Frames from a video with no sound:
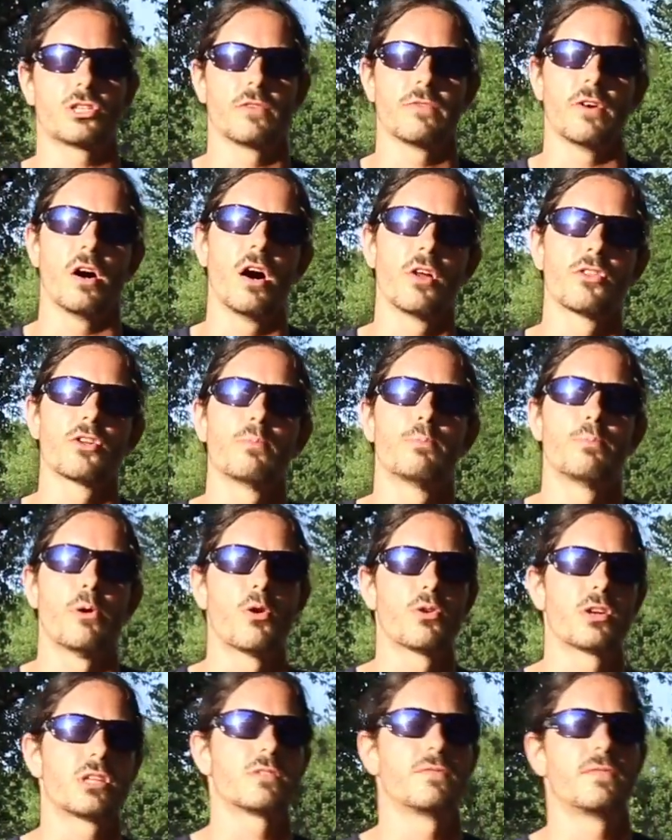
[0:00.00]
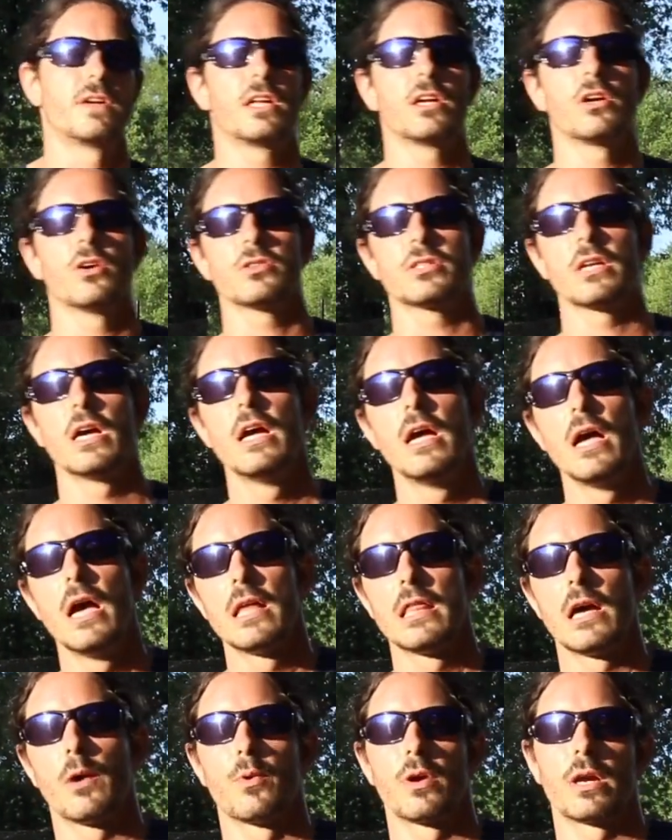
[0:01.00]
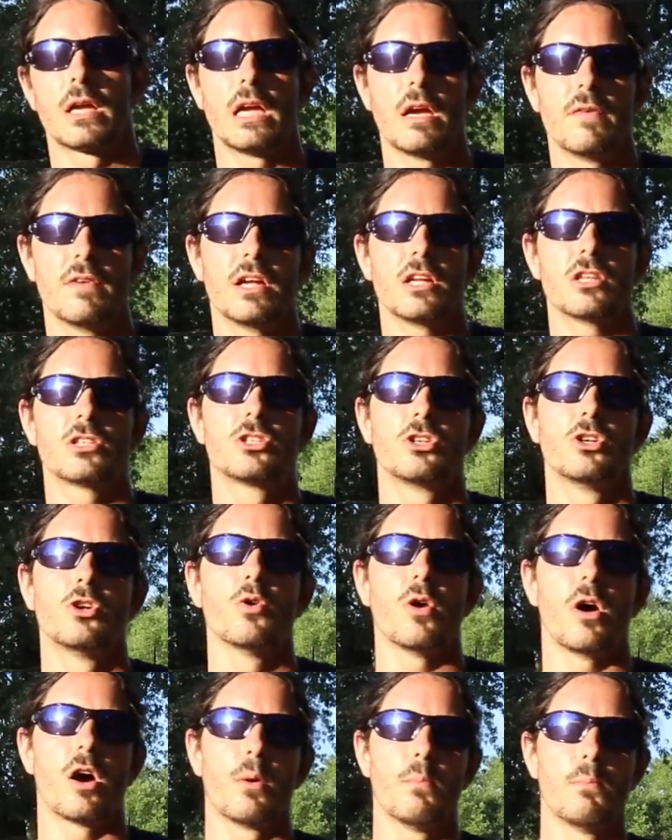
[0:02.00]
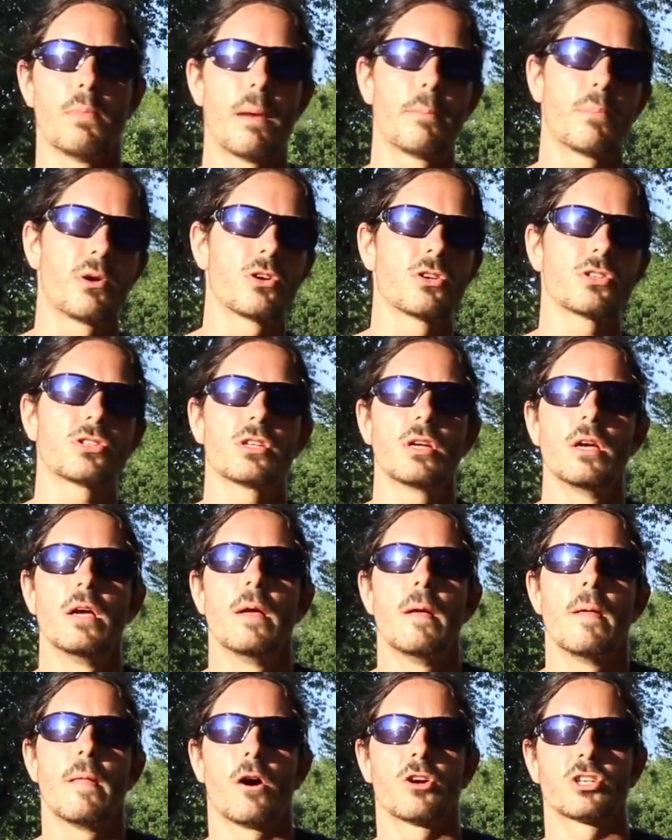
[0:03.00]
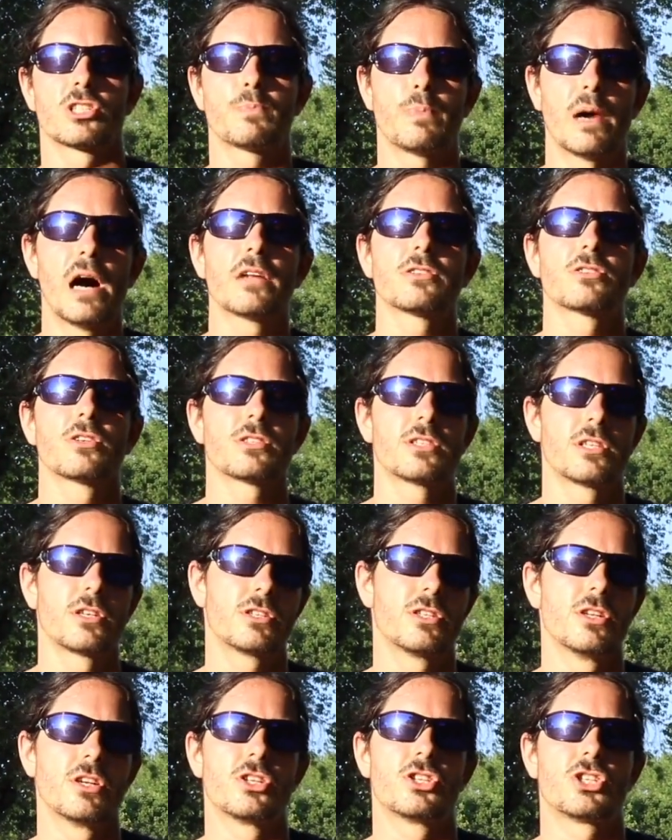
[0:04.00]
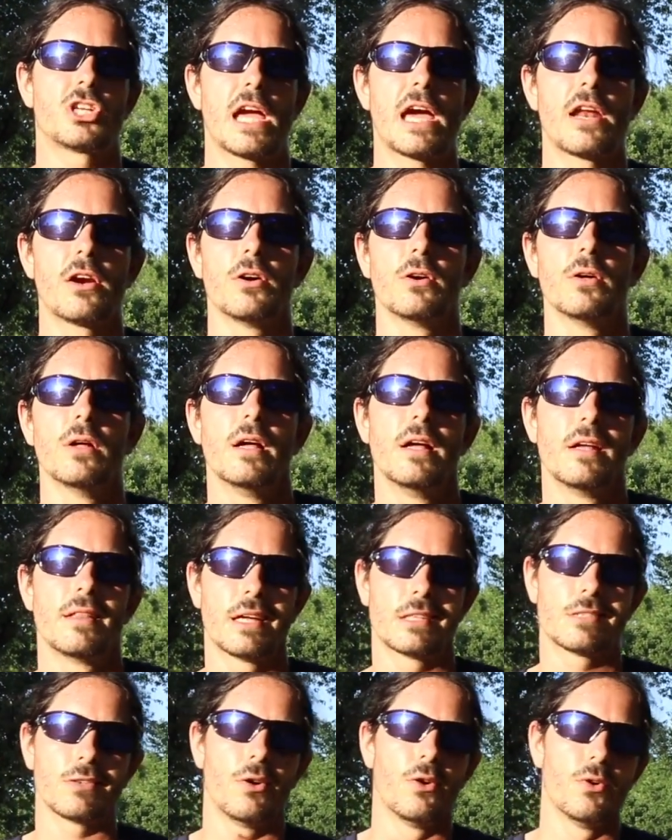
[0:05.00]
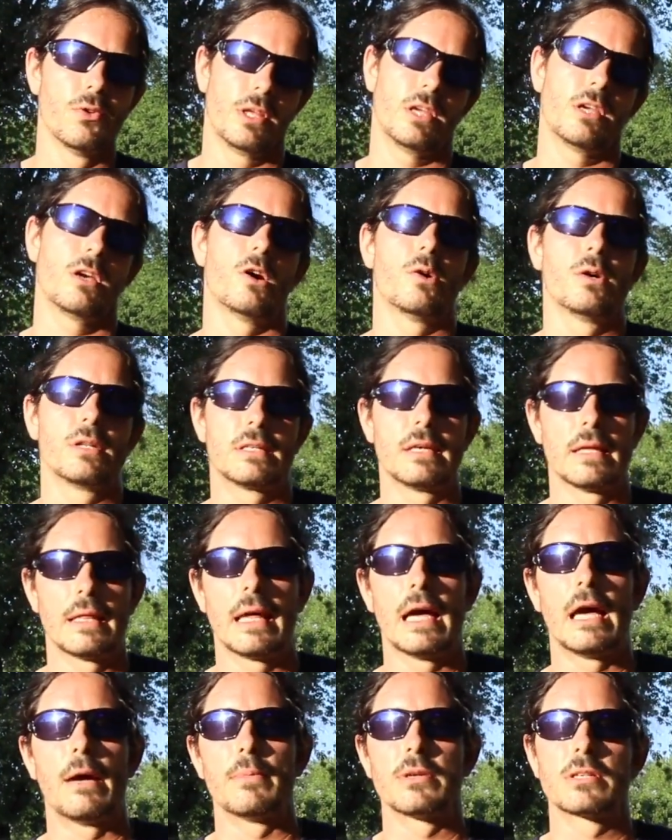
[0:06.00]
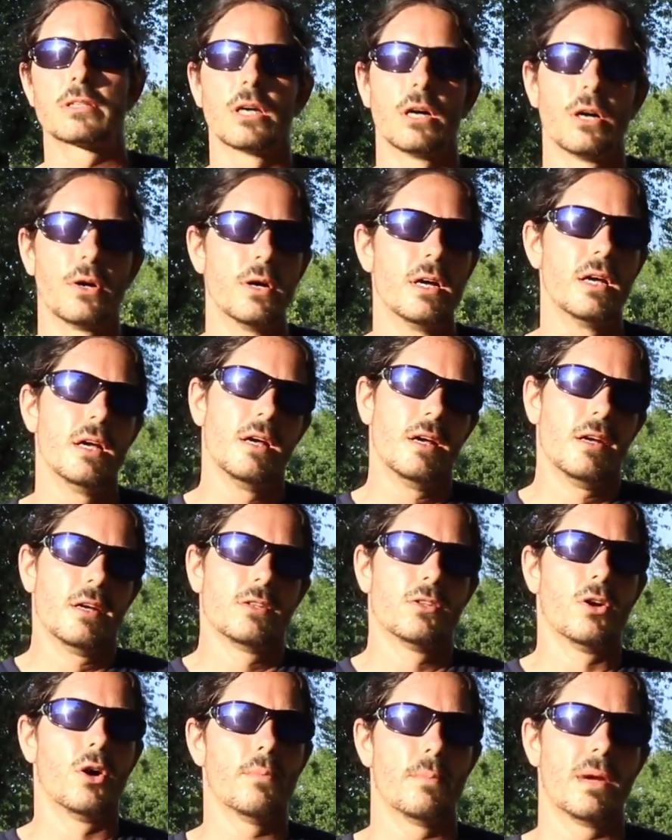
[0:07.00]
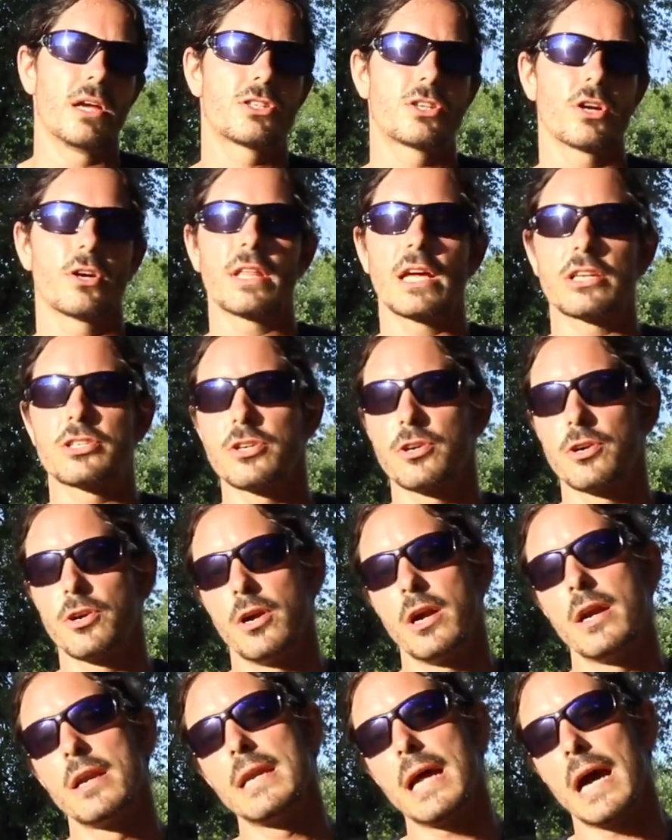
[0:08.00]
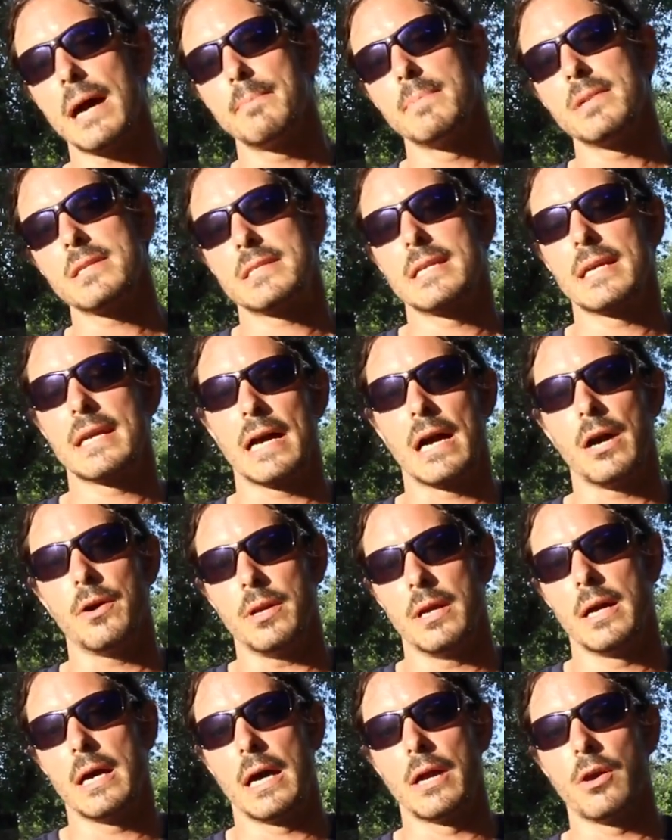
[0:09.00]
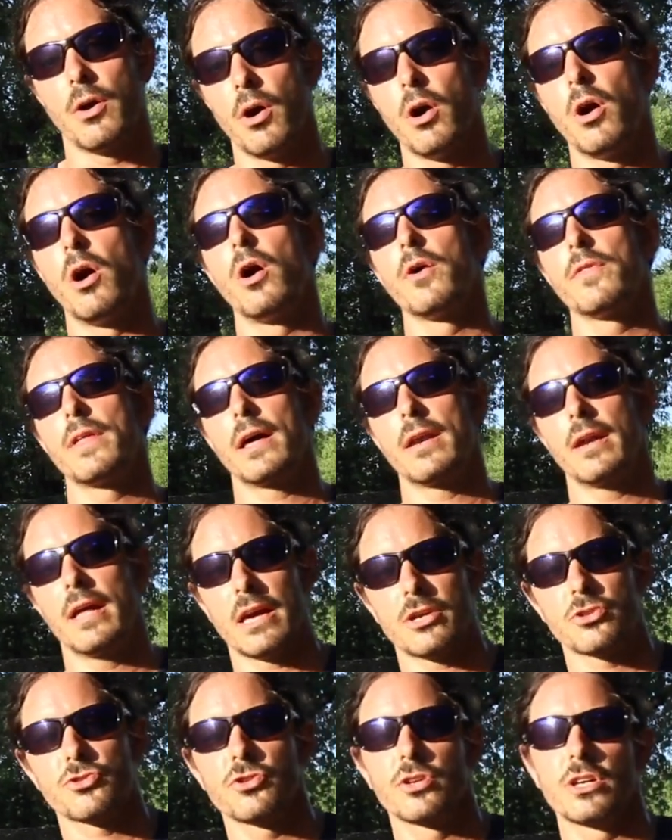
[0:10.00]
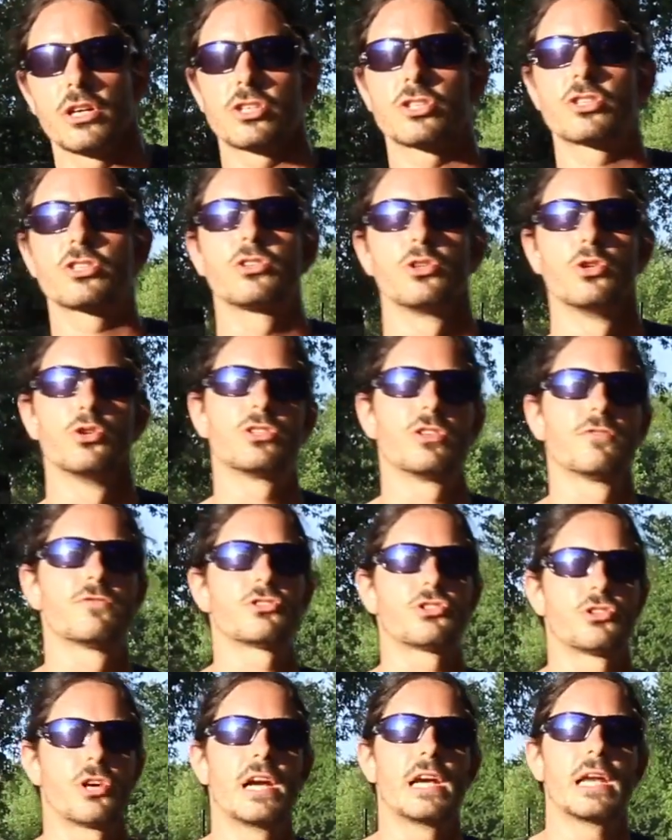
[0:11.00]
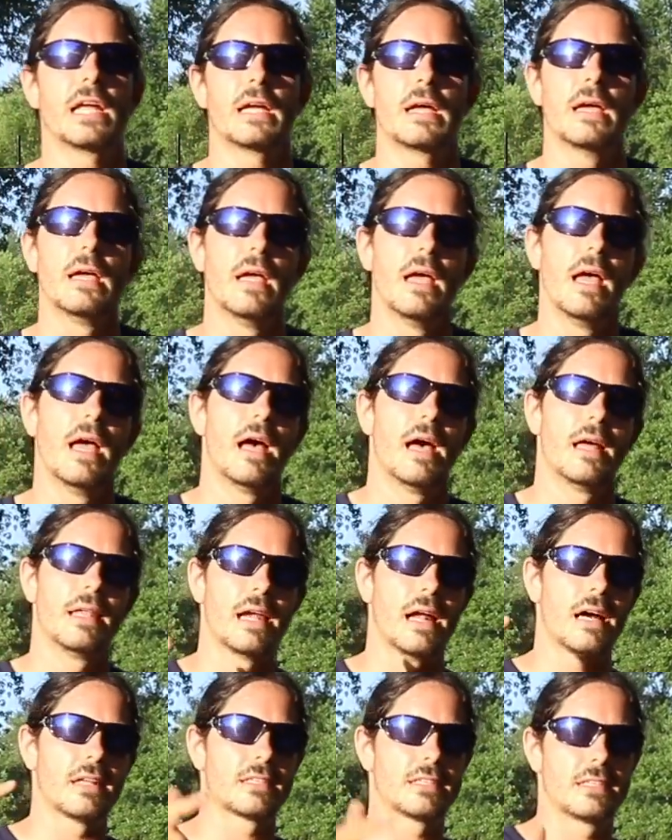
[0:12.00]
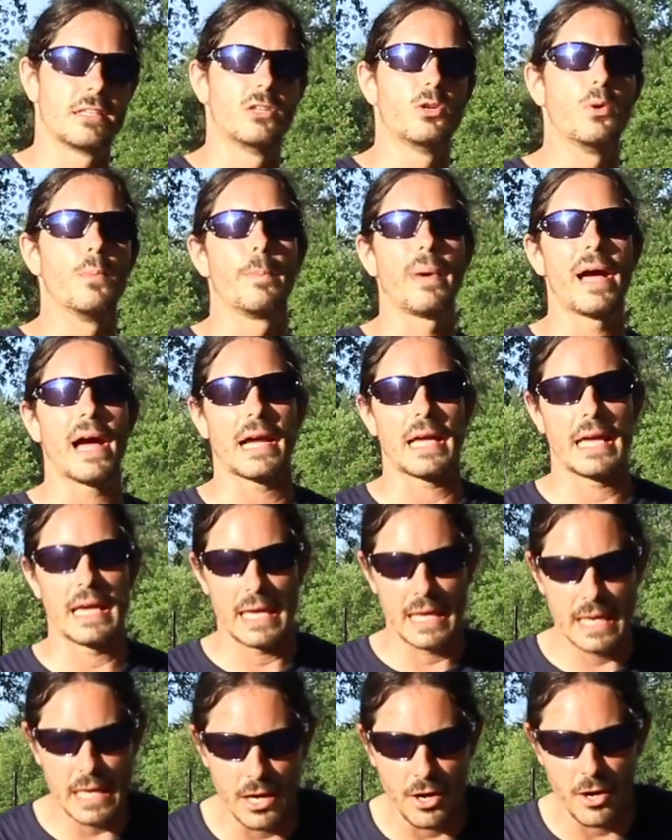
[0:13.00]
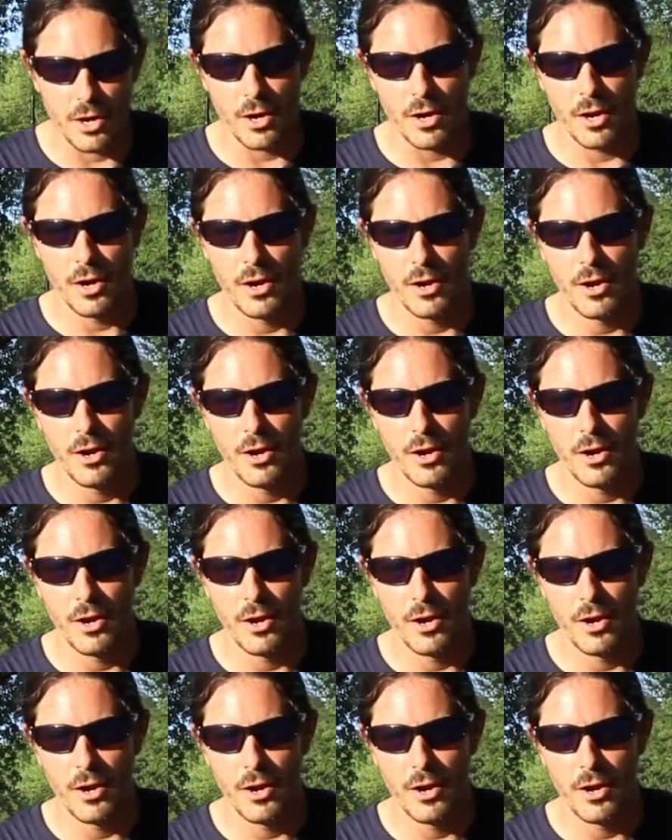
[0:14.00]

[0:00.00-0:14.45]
of other bonus videos that we're giving to our members, our sponsors here to the channel. That's only going to them. So make sure that you're not missing out on all that extra exclusive training. And then I'll see you back here